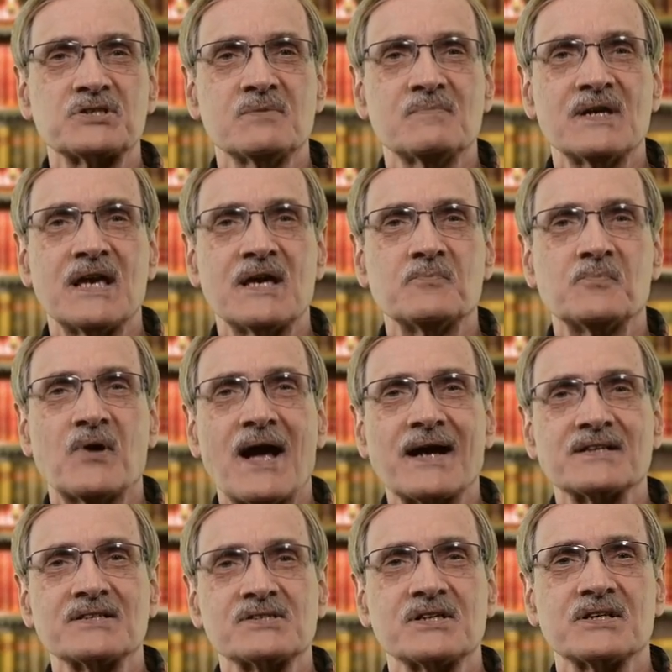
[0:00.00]
to begin
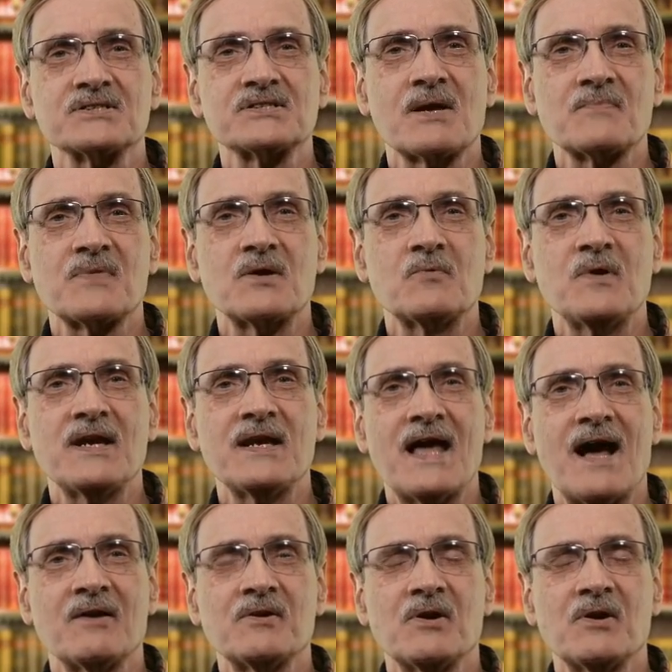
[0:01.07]
practicing something we now